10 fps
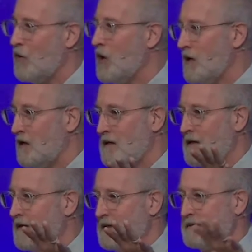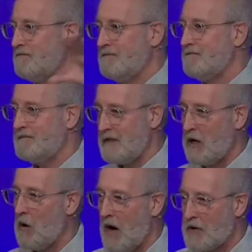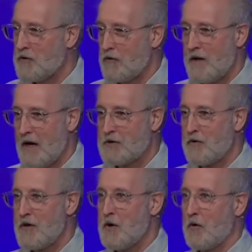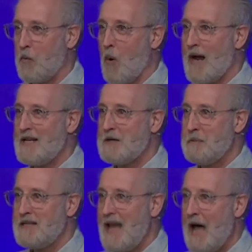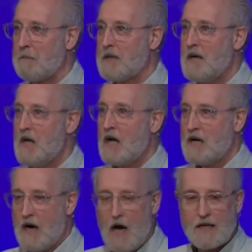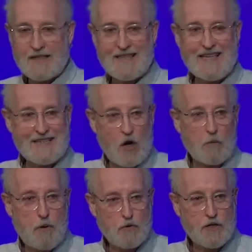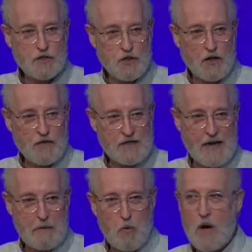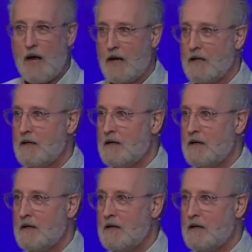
of oil, you know, under the earth waiting to be tapped. God sees our potential in the same way.